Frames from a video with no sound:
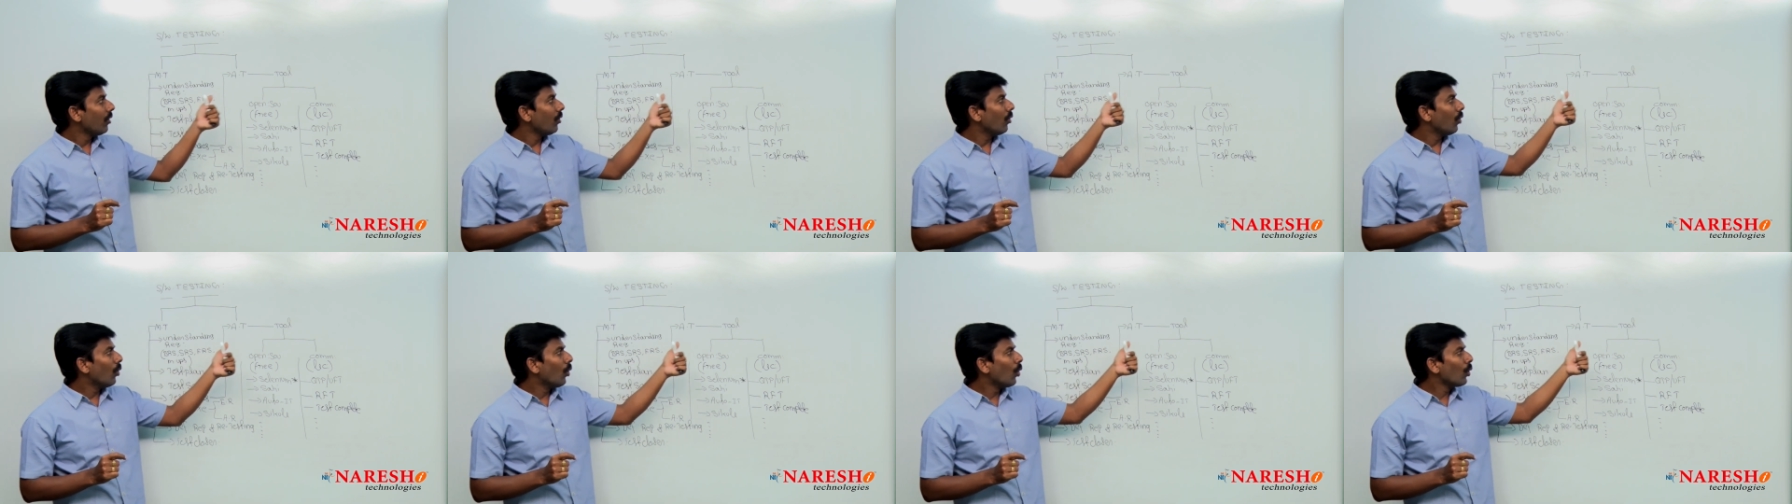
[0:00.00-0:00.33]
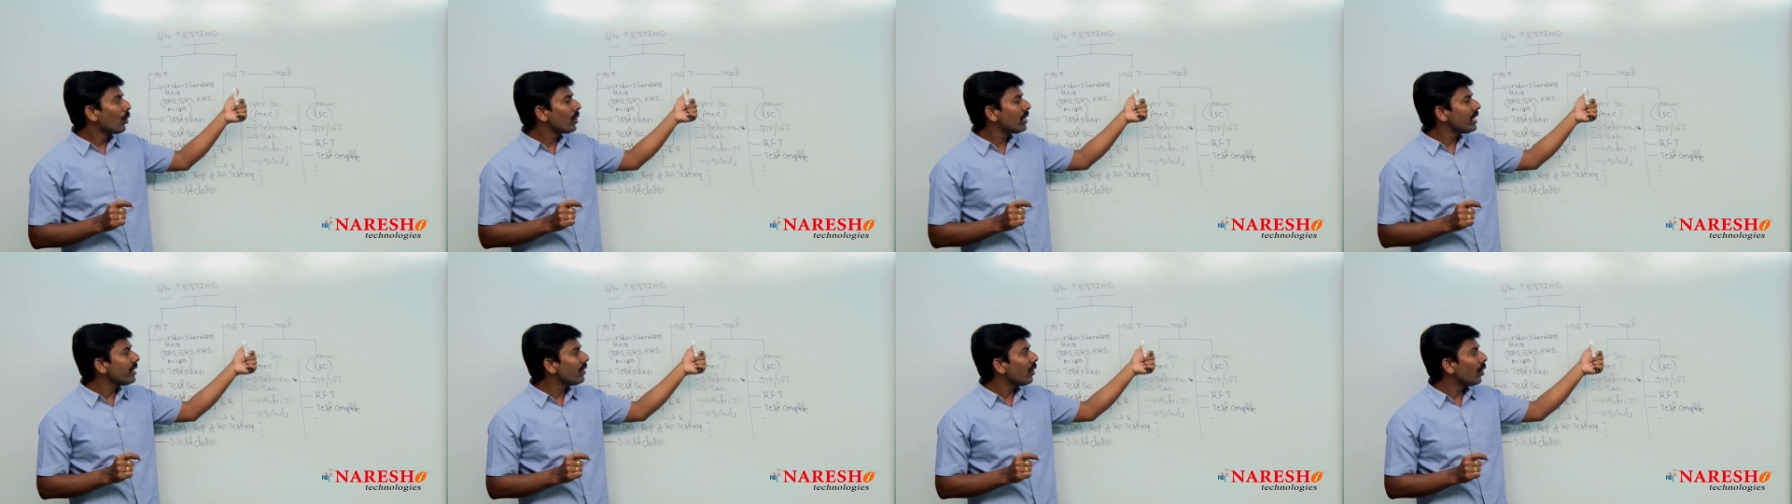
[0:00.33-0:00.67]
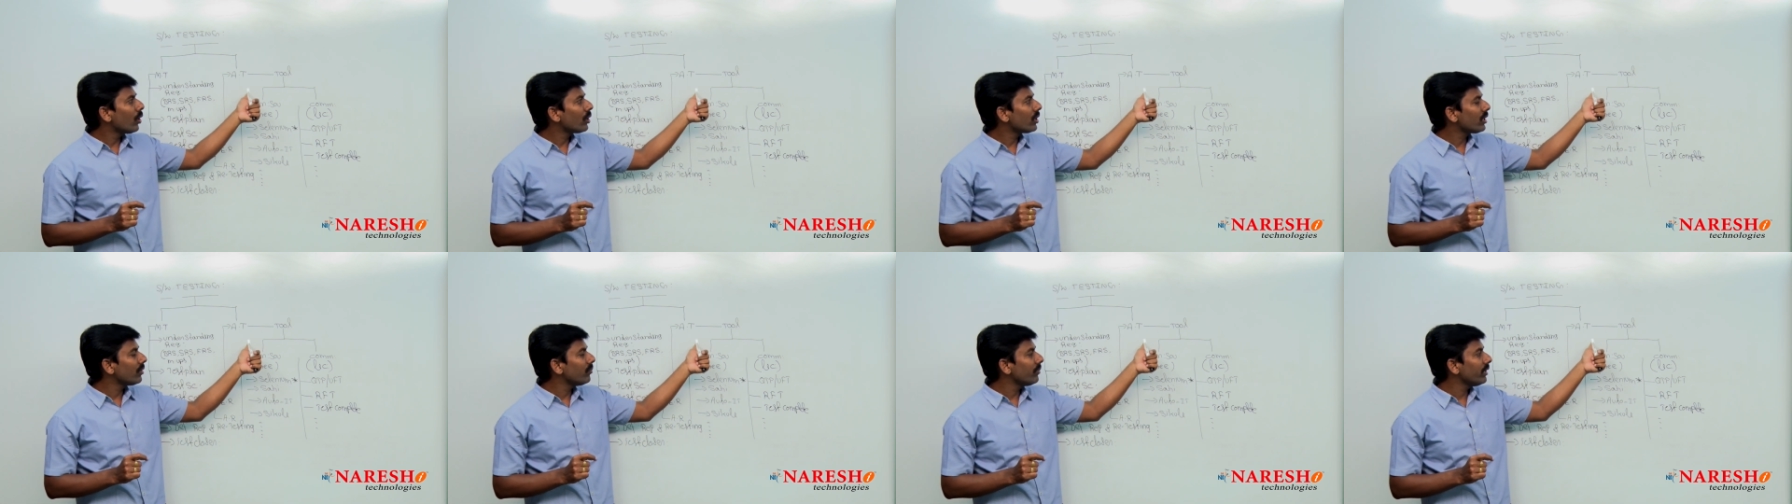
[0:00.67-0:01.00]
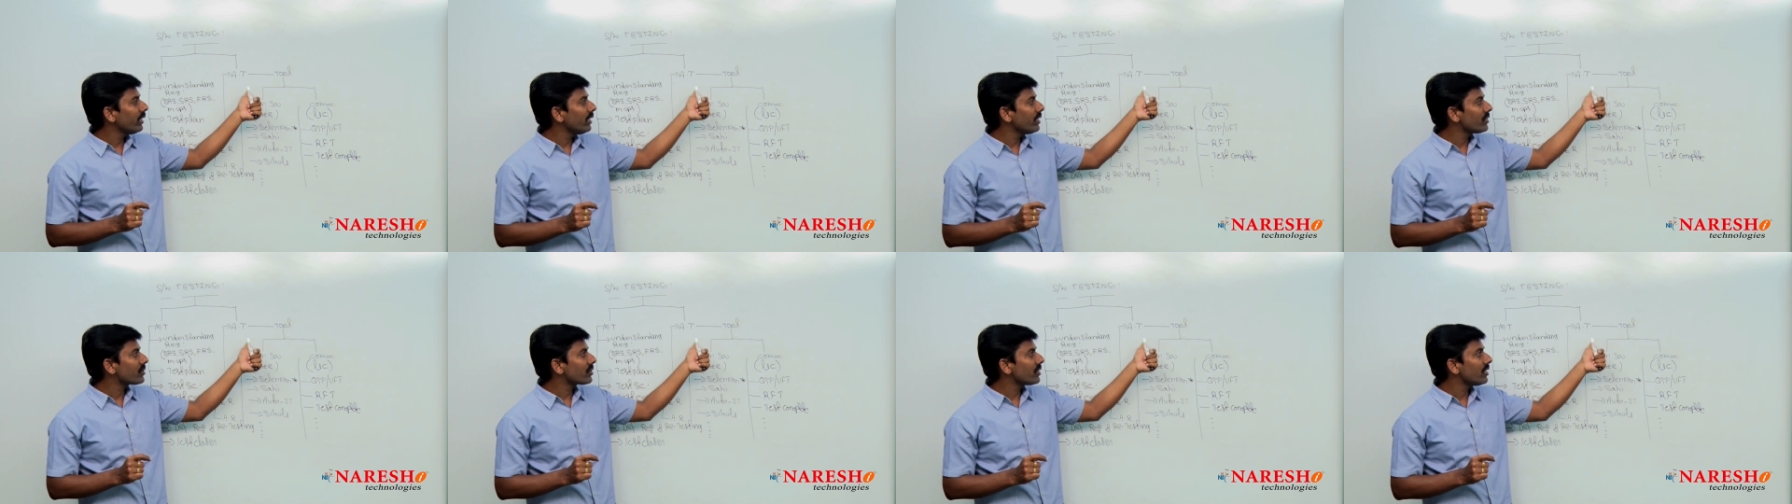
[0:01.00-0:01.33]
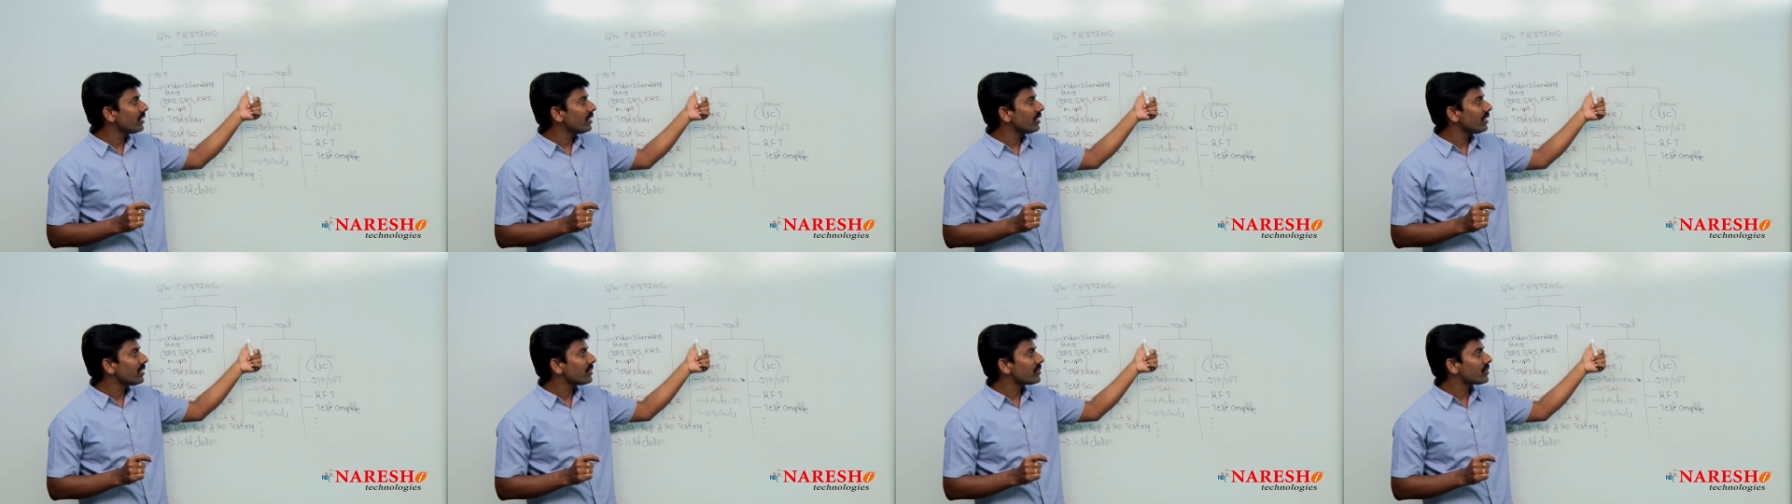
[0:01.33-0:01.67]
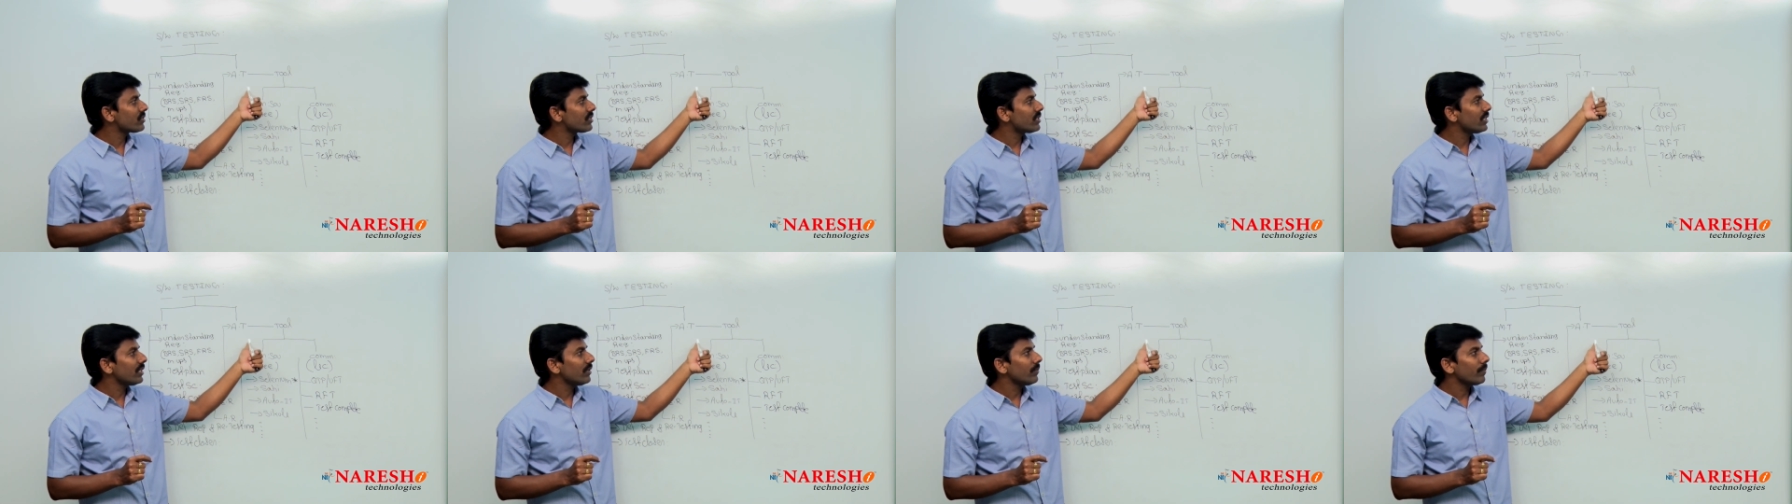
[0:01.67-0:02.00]
Only automation
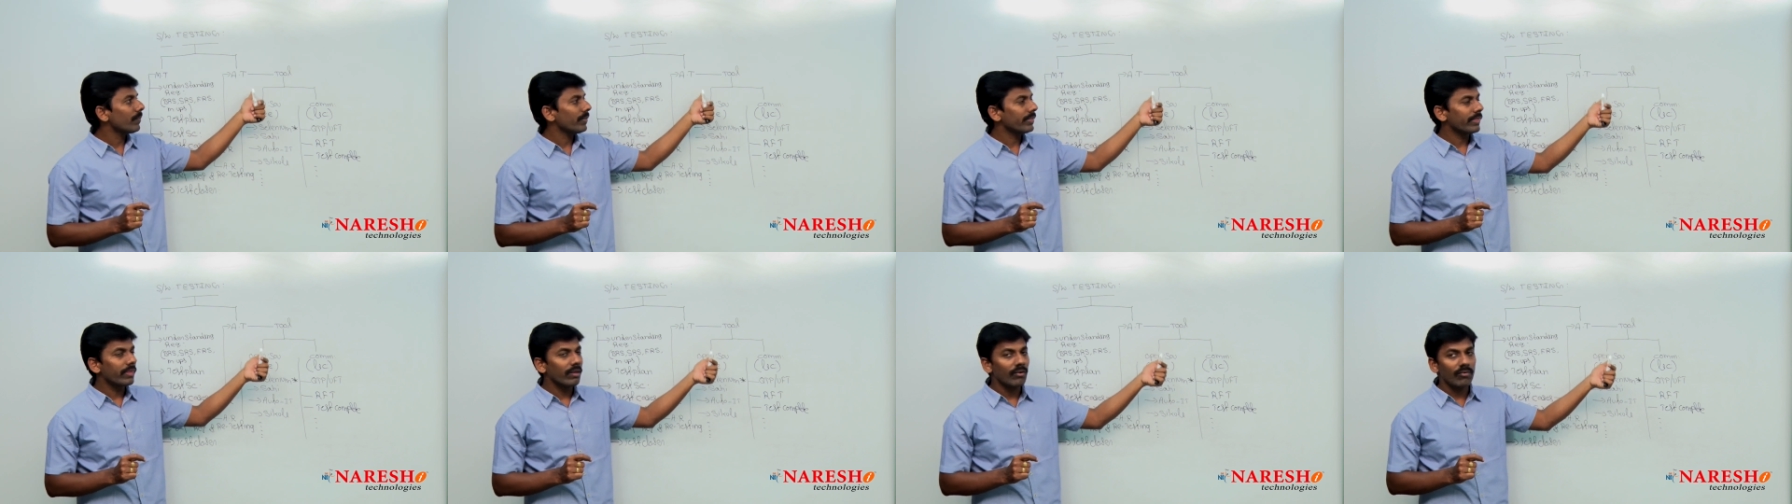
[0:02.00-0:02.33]
testing